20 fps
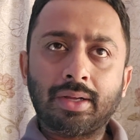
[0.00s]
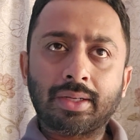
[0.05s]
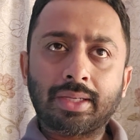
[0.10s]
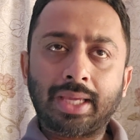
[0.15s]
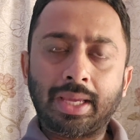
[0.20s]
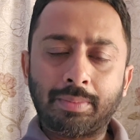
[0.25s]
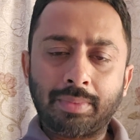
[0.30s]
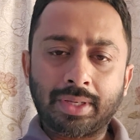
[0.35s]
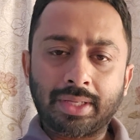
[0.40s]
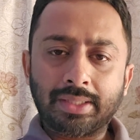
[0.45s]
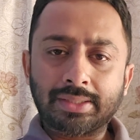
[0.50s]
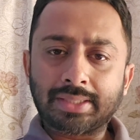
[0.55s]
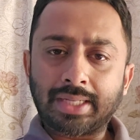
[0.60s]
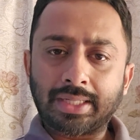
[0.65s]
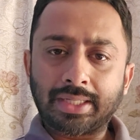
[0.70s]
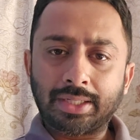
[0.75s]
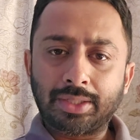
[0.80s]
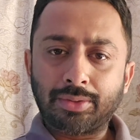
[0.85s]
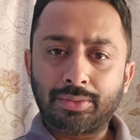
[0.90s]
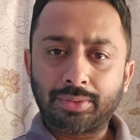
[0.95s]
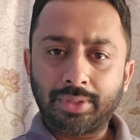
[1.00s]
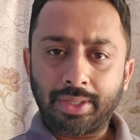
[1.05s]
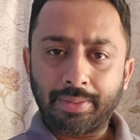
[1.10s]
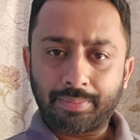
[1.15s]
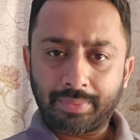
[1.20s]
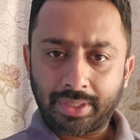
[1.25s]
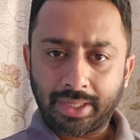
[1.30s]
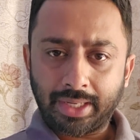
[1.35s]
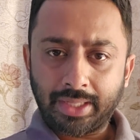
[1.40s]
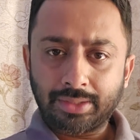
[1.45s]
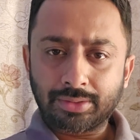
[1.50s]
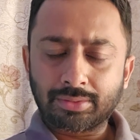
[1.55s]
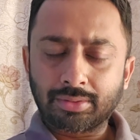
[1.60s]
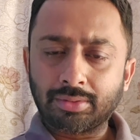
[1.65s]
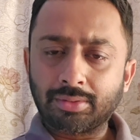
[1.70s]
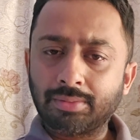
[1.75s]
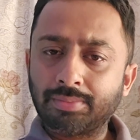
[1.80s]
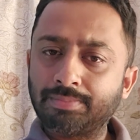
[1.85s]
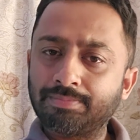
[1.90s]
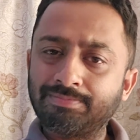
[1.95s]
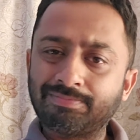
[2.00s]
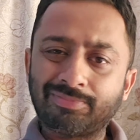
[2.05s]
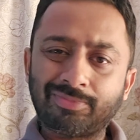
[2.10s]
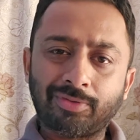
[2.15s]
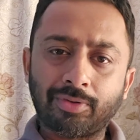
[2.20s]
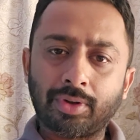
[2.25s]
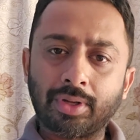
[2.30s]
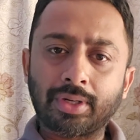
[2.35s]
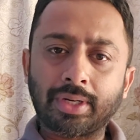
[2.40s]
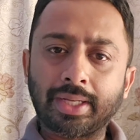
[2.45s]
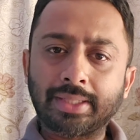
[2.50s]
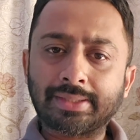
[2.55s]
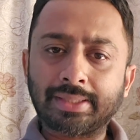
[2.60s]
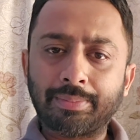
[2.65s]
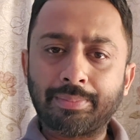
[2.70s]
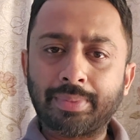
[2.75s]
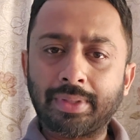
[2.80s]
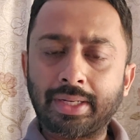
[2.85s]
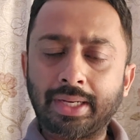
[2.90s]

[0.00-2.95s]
chemicals added to them, right? So for example,